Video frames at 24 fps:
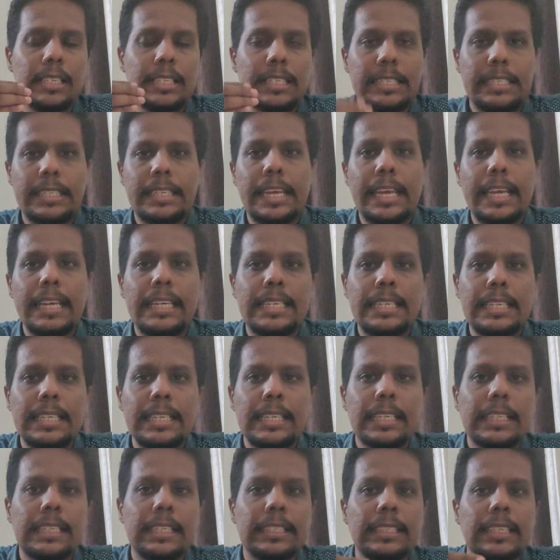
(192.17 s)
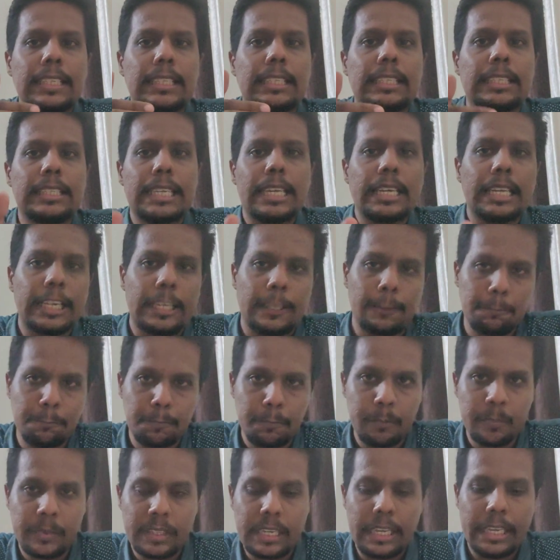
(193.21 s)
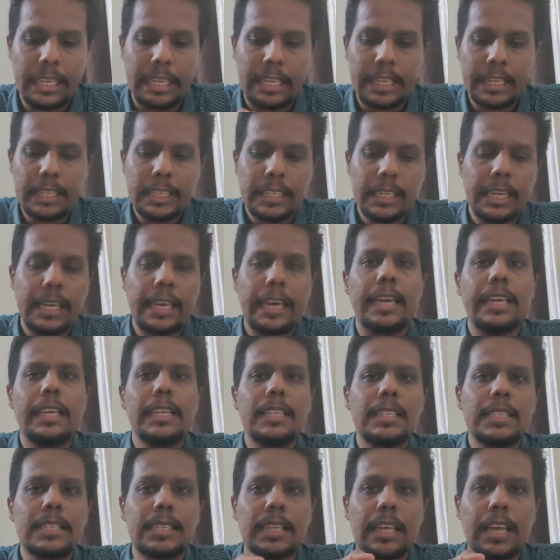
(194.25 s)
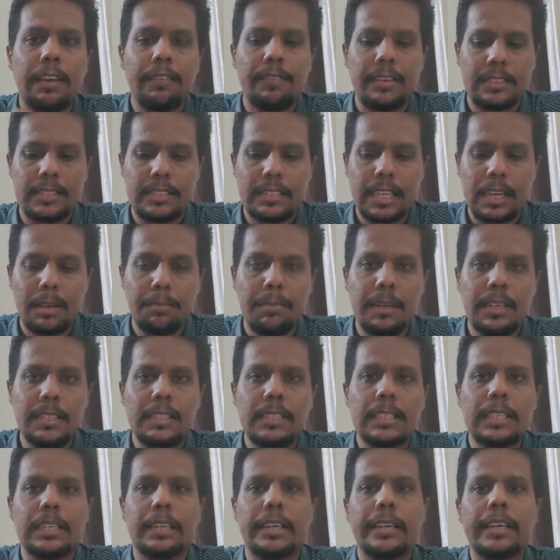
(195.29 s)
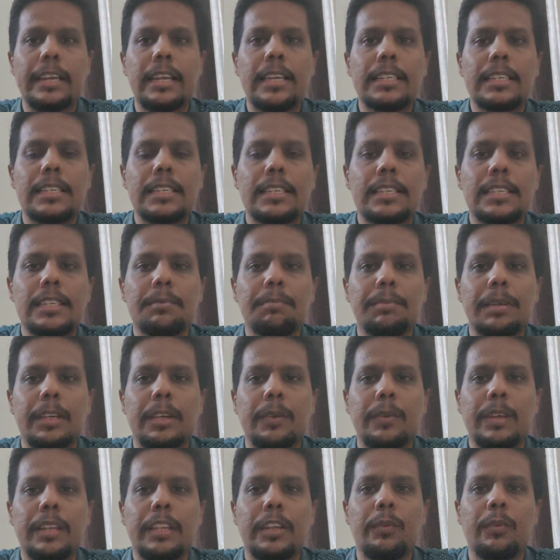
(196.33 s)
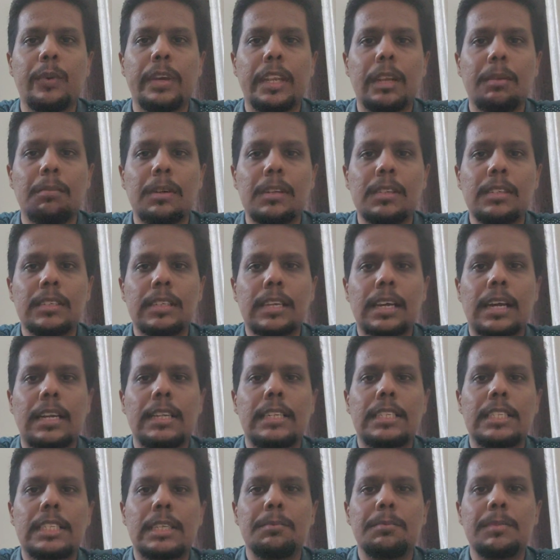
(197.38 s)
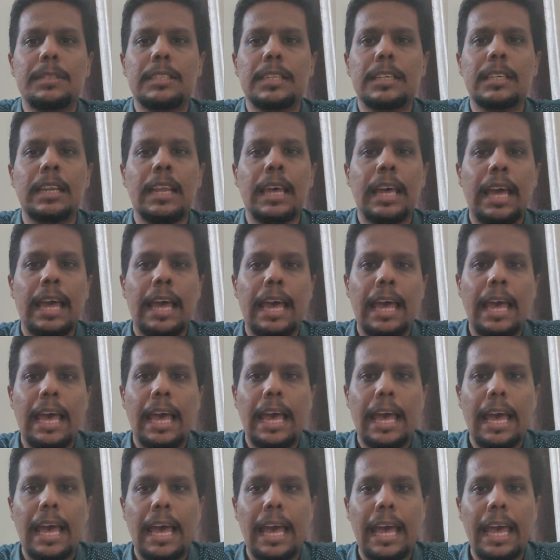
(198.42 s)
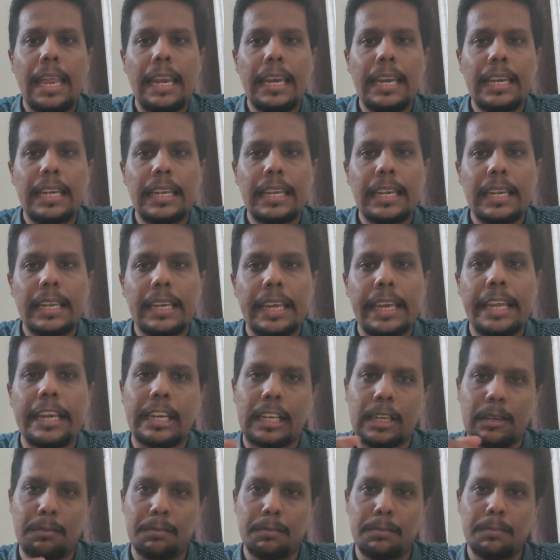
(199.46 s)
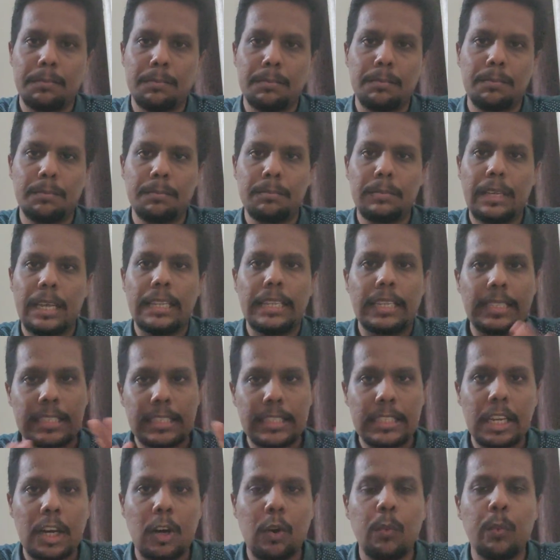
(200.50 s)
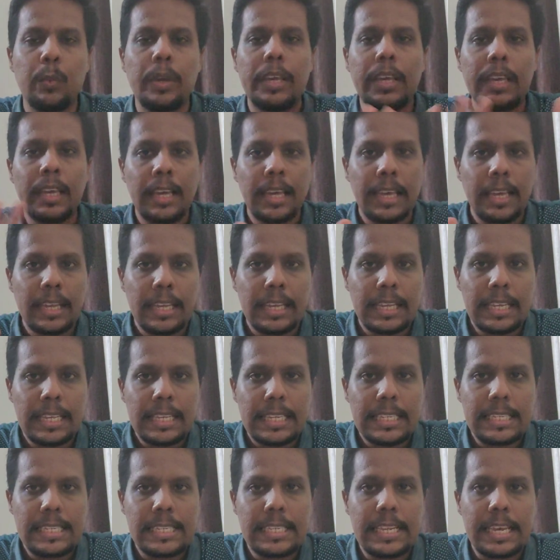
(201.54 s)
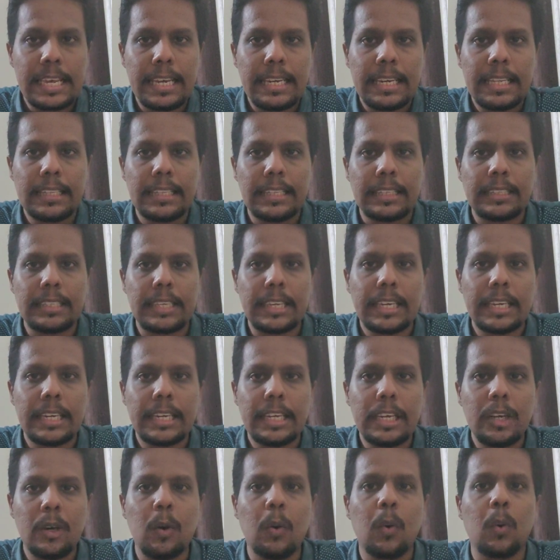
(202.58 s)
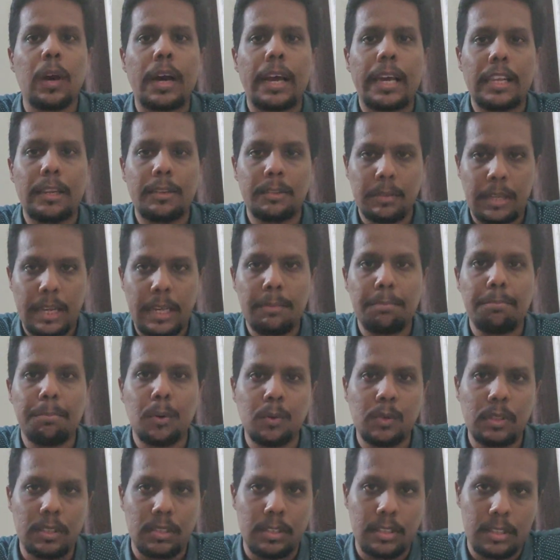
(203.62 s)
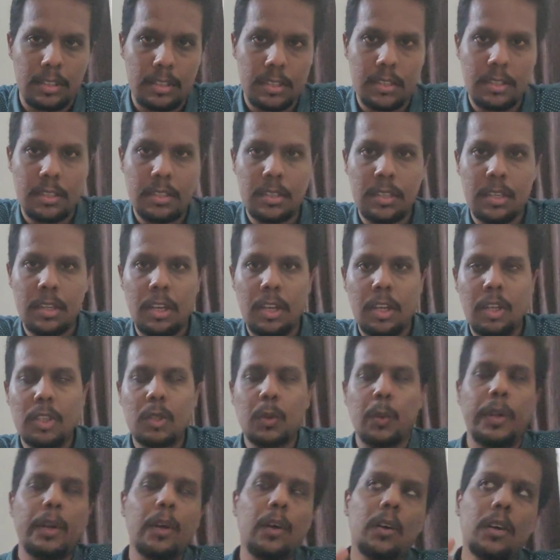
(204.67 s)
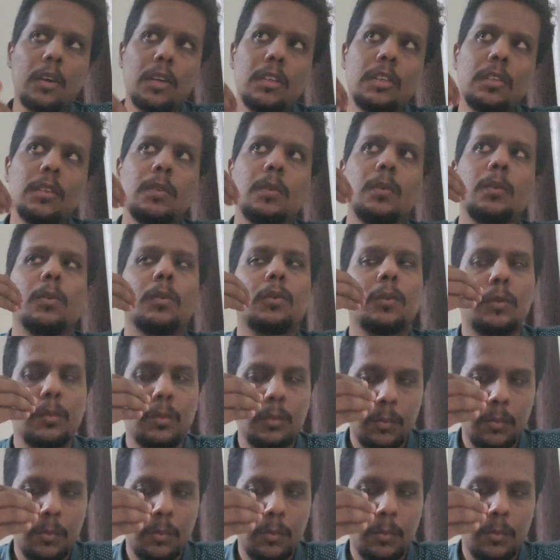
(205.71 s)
stating the theory. Here Keynes have established a relationship between the variables consumption and income, and this is how we state the theory or hypothesis. So in order to